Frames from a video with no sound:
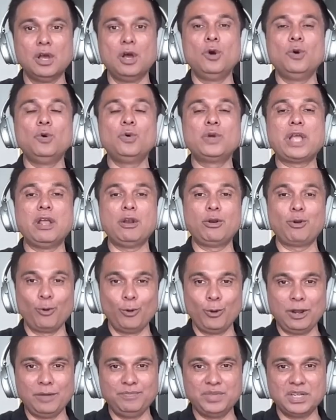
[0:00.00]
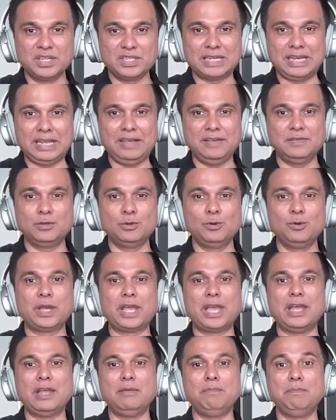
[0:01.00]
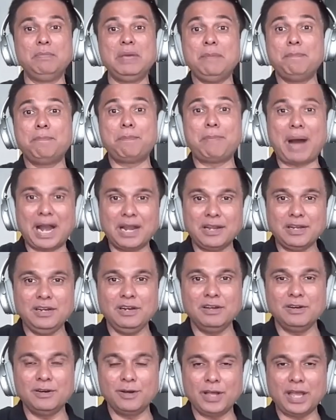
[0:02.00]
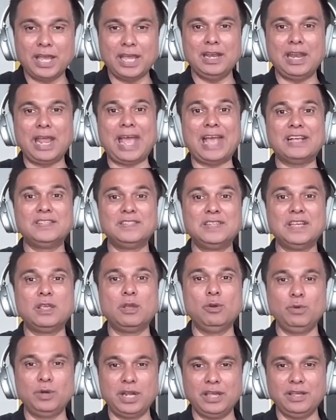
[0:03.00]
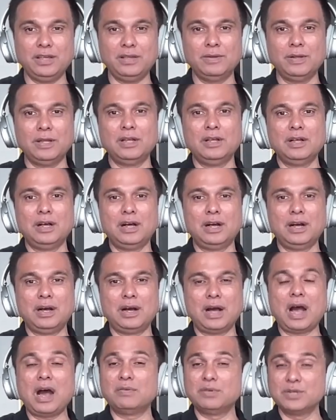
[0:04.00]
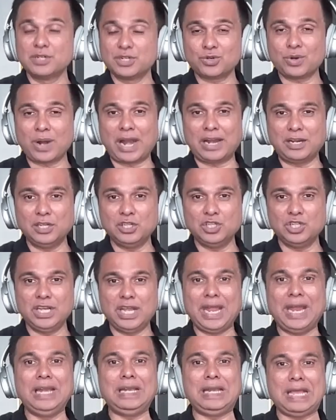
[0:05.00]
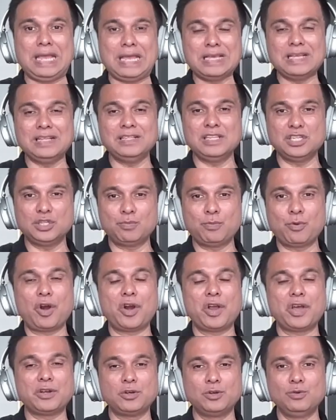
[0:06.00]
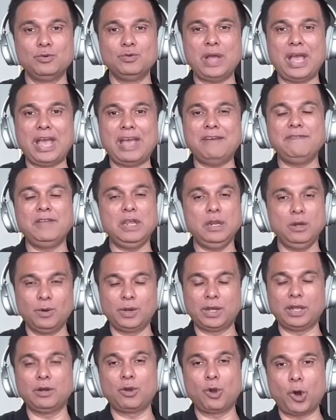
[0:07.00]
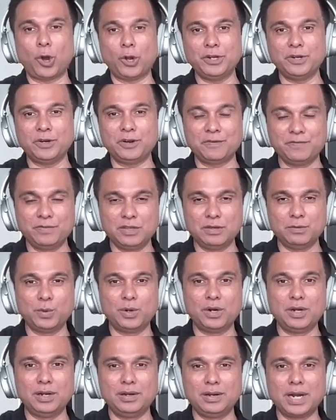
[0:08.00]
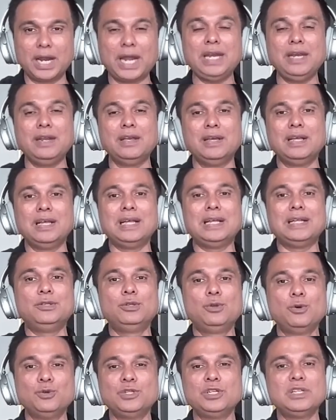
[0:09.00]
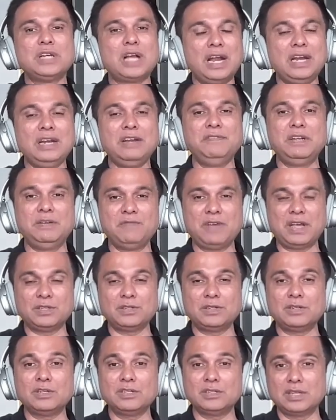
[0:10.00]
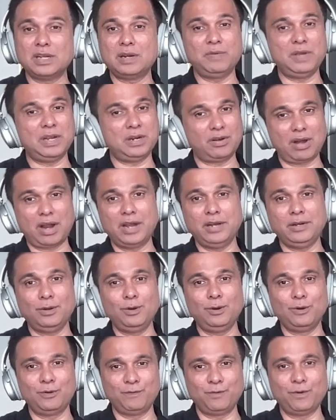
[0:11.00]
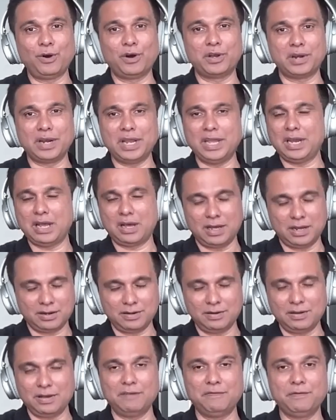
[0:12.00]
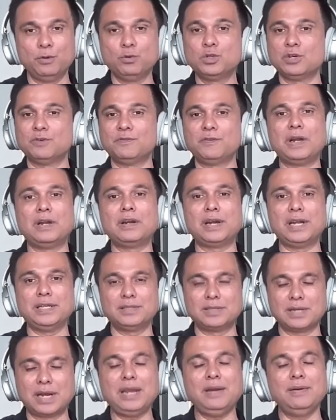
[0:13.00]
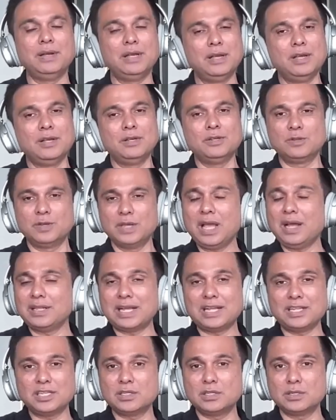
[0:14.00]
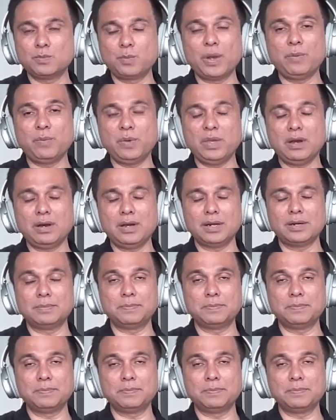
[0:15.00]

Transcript: who can roll up the sleeves, who can be partner in executing our strategy and taking this product to every nook and corner of the world, right? Those are the kind of investors that we are trying to look for in our future fundraise, right? So yeah, that's where we are.